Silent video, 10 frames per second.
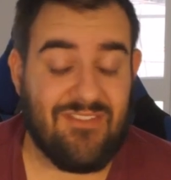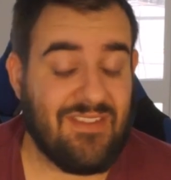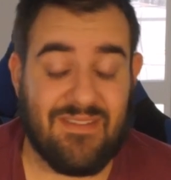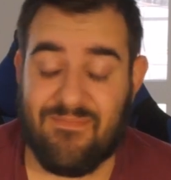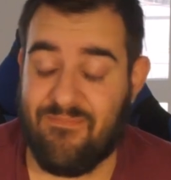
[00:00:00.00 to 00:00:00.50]

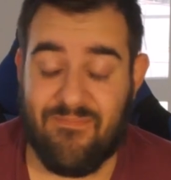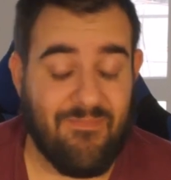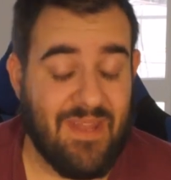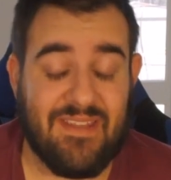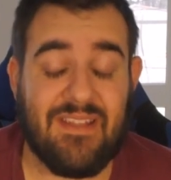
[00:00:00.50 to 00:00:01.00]
just
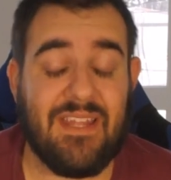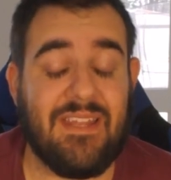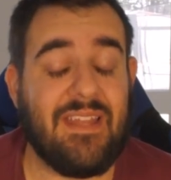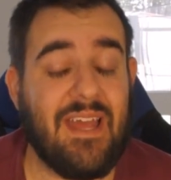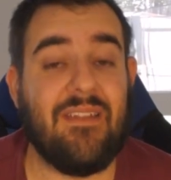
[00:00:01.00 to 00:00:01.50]
mentally,
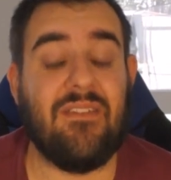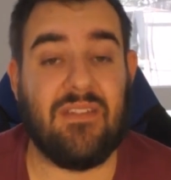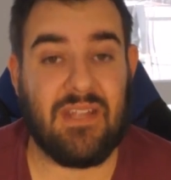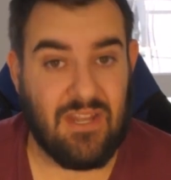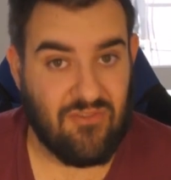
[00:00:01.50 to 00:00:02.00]
that
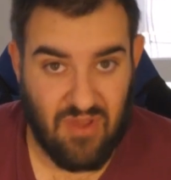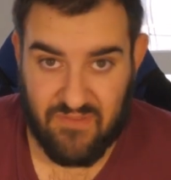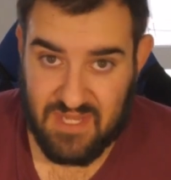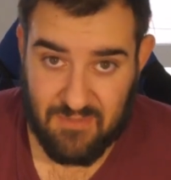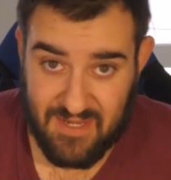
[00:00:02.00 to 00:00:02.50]
can drive
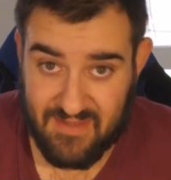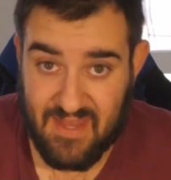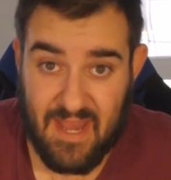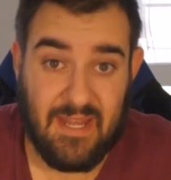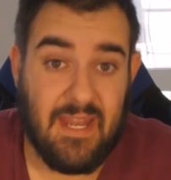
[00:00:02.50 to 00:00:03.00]
someone
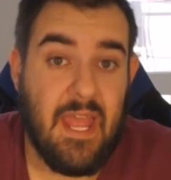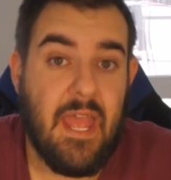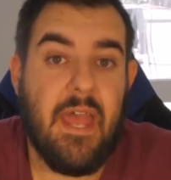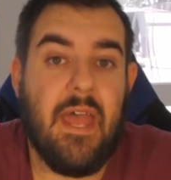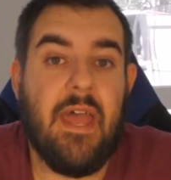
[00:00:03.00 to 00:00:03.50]
insane.
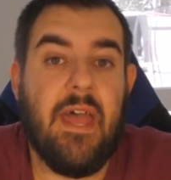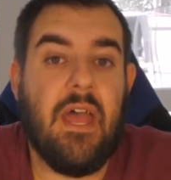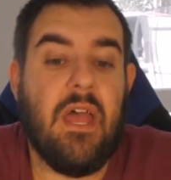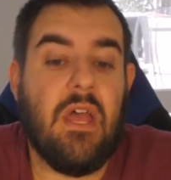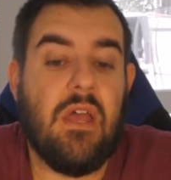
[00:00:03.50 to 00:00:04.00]

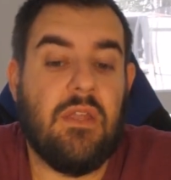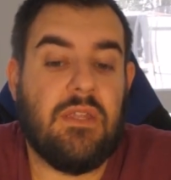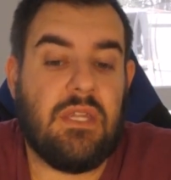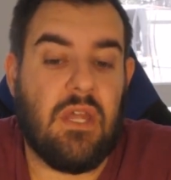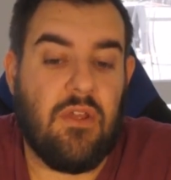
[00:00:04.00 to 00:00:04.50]

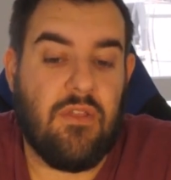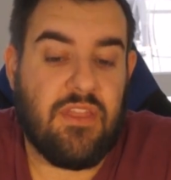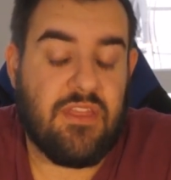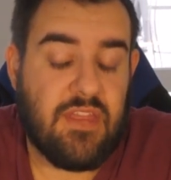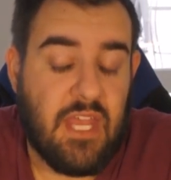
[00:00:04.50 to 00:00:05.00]
So
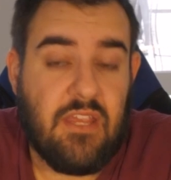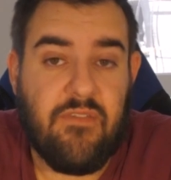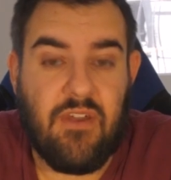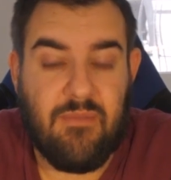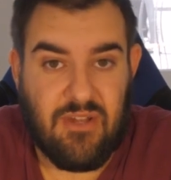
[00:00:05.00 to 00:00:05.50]
thank you
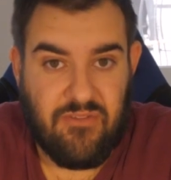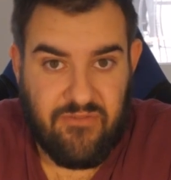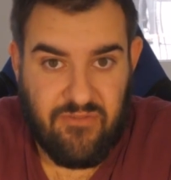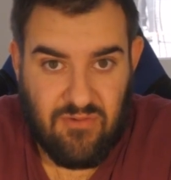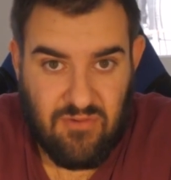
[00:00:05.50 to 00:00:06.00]
very much
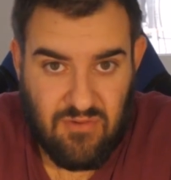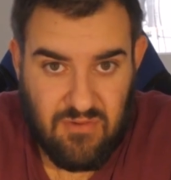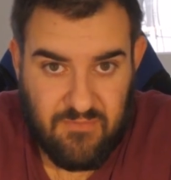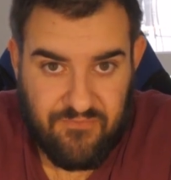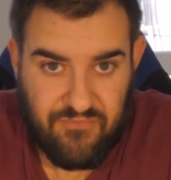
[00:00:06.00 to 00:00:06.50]

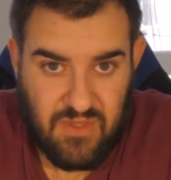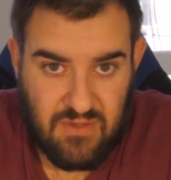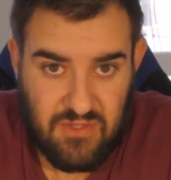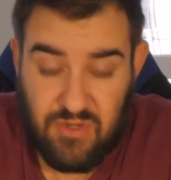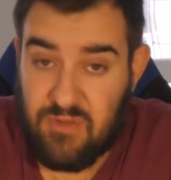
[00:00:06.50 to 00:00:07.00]
for
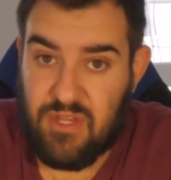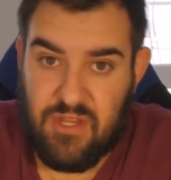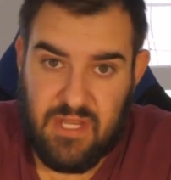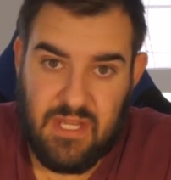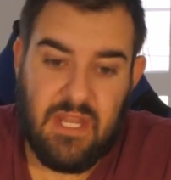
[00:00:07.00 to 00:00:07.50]
doing what you
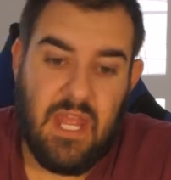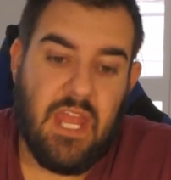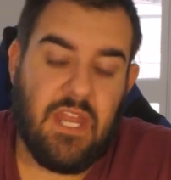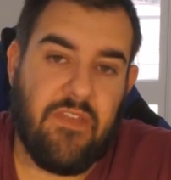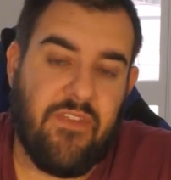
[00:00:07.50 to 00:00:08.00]
did.
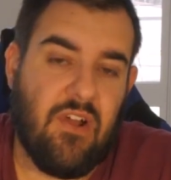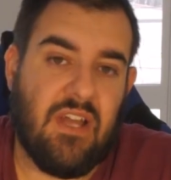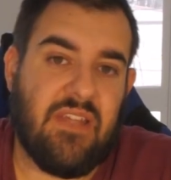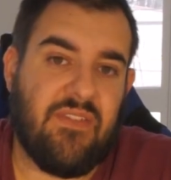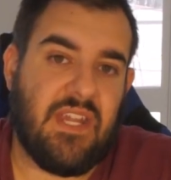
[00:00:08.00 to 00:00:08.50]
If you
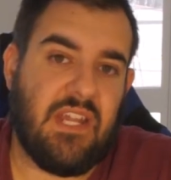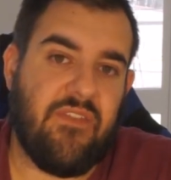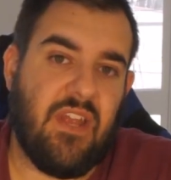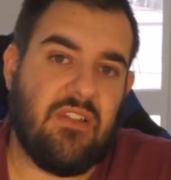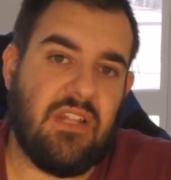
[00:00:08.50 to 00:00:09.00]
guys haven't seen the
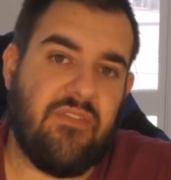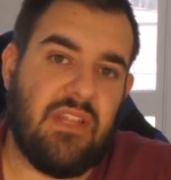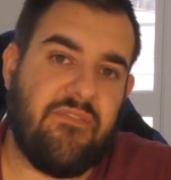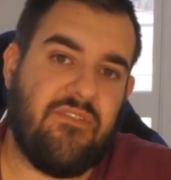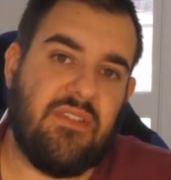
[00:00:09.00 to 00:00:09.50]
videos, I'll leave a
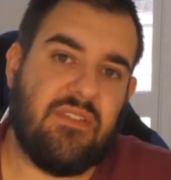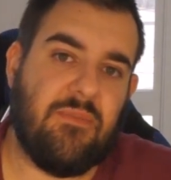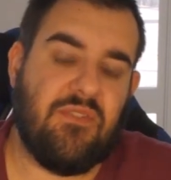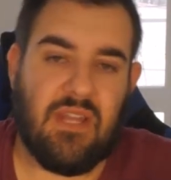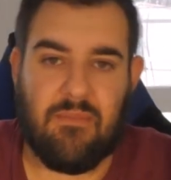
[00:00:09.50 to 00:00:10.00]
link for a
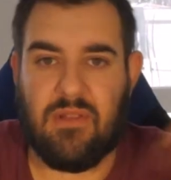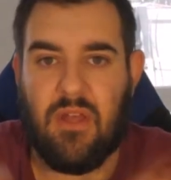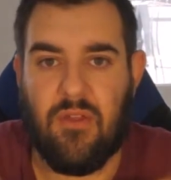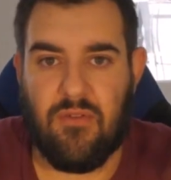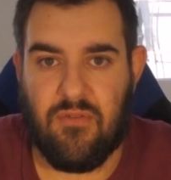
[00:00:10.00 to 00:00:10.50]
description down below